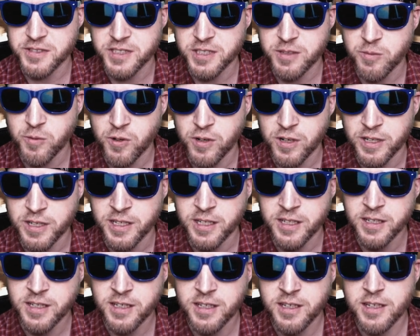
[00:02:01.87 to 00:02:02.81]
with someone,
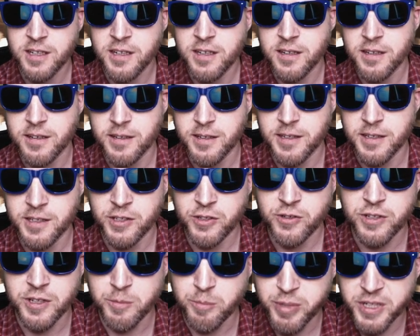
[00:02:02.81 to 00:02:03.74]
and
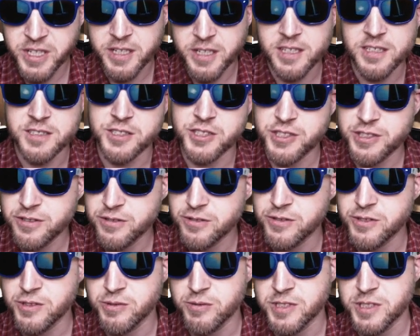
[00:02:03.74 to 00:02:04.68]
you can pick and
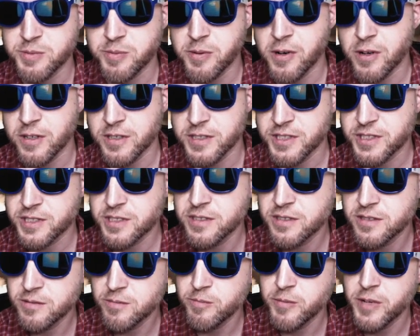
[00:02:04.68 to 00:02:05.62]
choose which
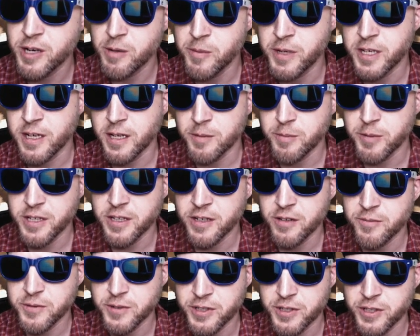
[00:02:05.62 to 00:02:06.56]
parts may or may not be
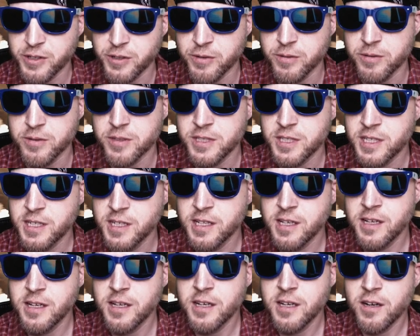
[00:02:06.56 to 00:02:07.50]
helpful to you.
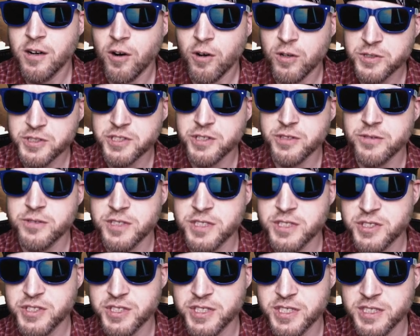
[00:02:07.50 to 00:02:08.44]
Also,
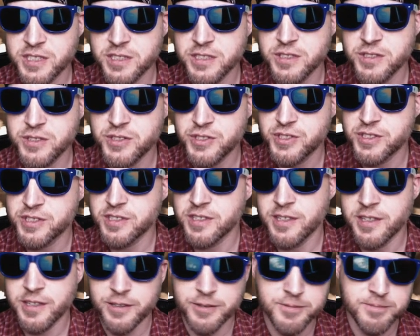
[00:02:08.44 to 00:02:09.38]
this is,
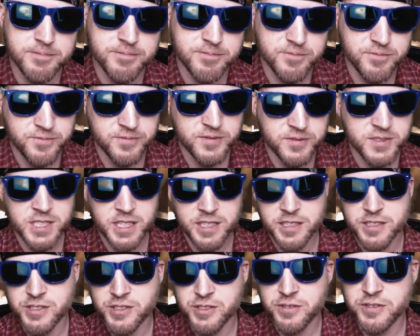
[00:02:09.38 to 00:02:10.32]

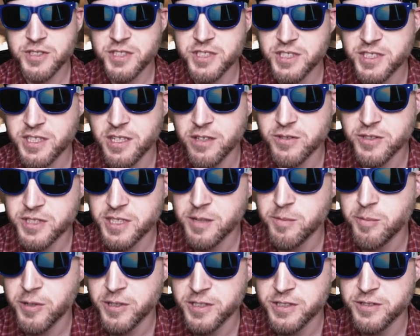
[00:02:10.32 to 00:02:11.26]
as soon as this goes
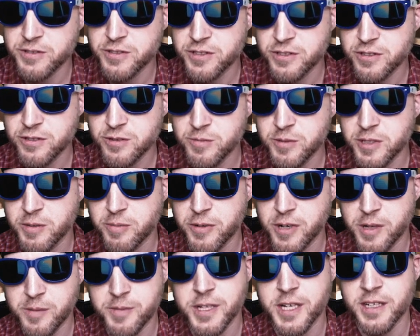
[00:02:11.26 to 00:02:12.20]
up on YouTube, it'll
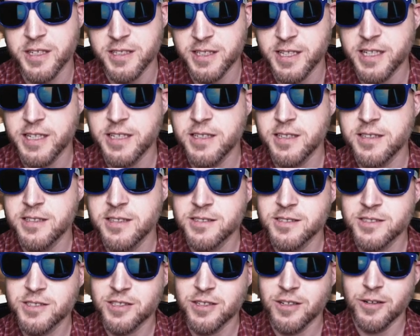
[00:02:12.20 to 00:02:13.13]
probably be out of date.
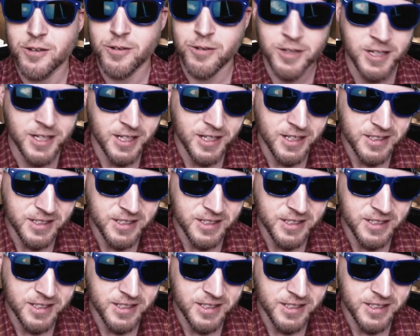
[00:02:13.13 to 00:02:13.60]
So